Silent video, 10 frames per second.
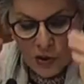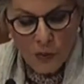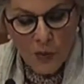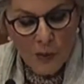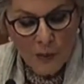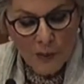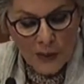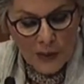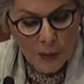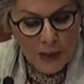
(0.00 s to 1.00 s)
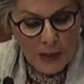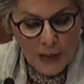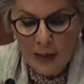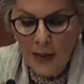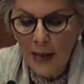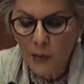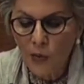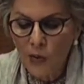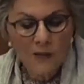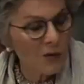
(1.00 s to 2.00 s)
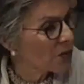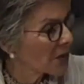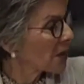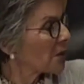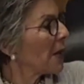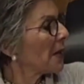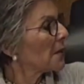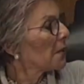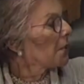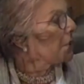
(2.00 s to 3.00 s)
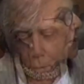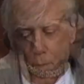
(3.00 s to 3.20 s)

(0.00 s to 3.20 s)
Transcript: Hirsch, do you want to please begin? And we'll give you six minutes.